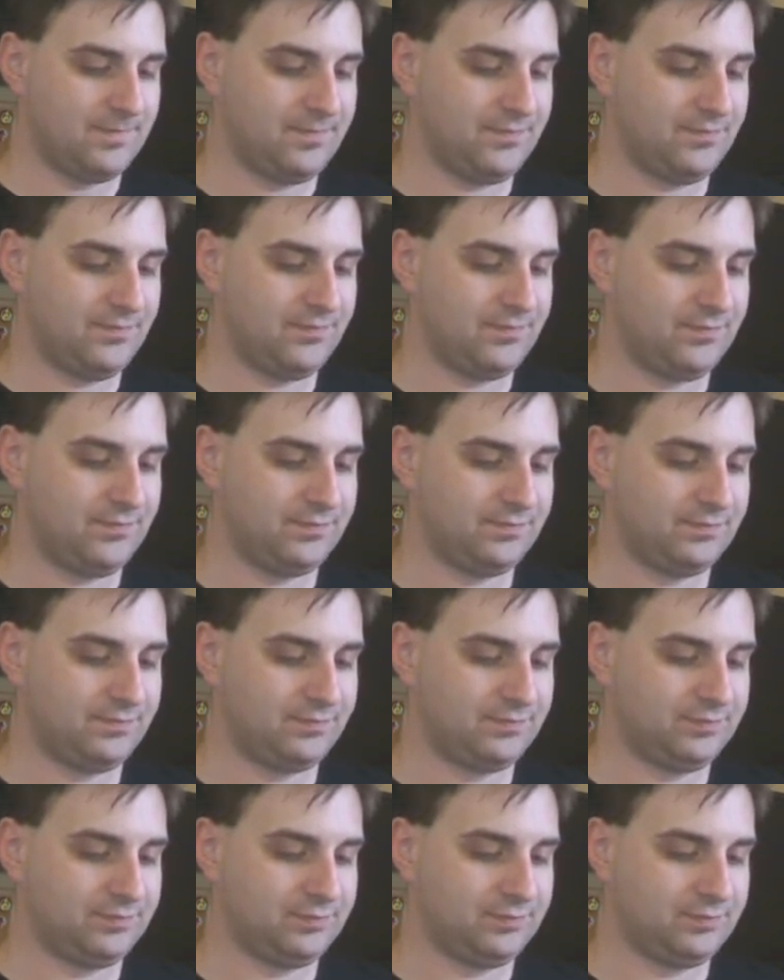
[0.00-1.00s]

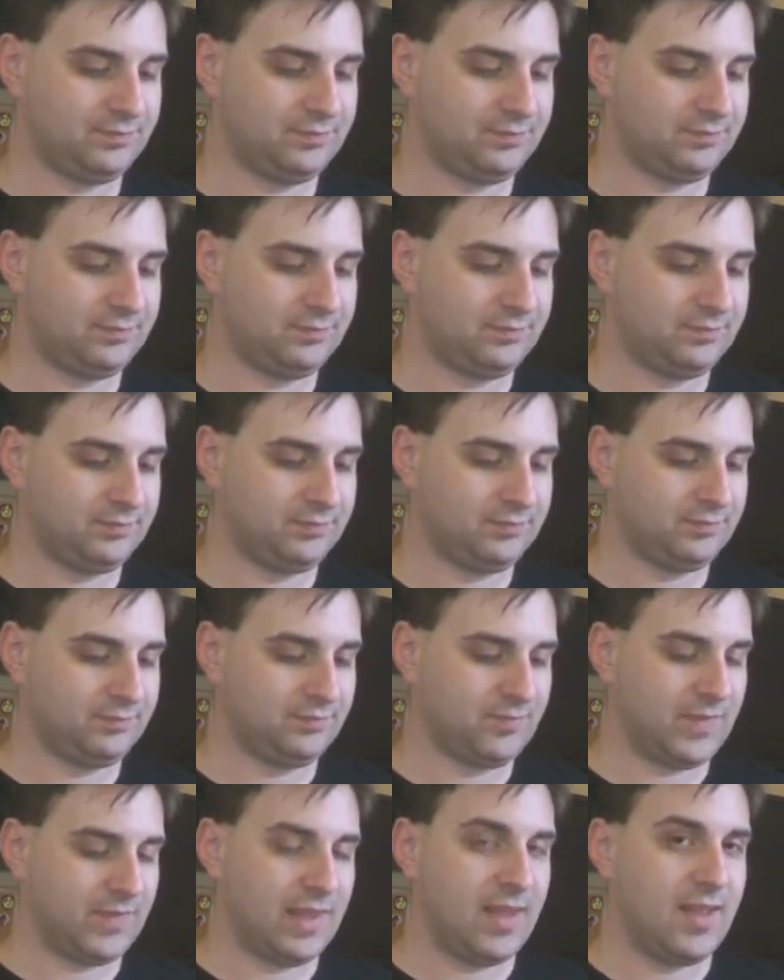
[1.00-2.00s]

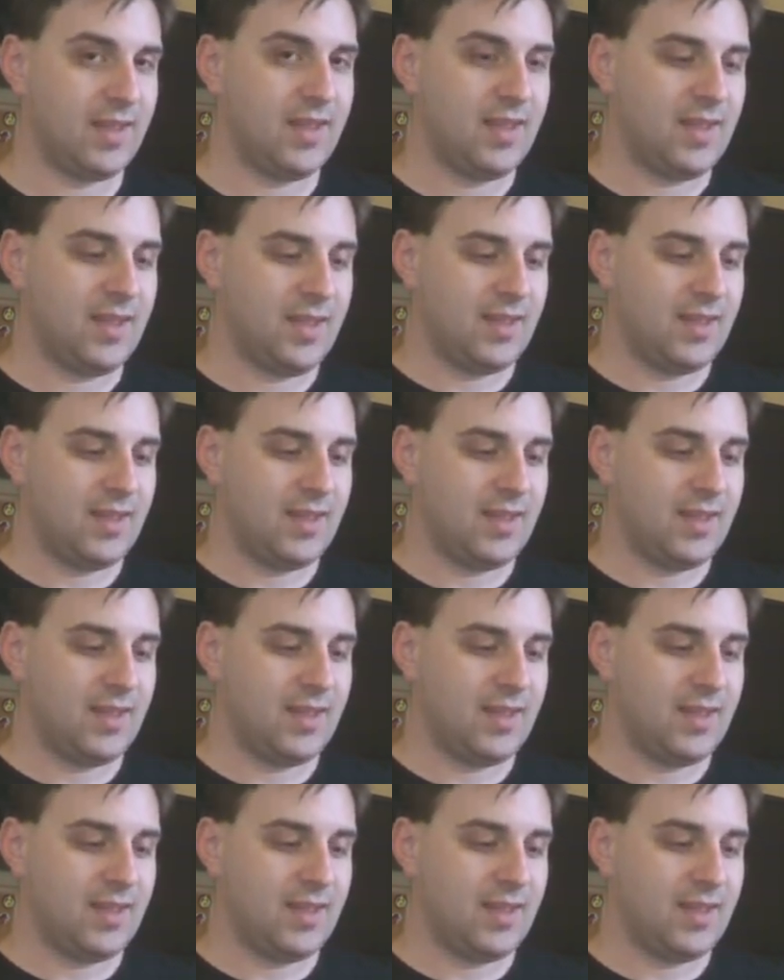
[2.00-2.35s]
Nothing is said.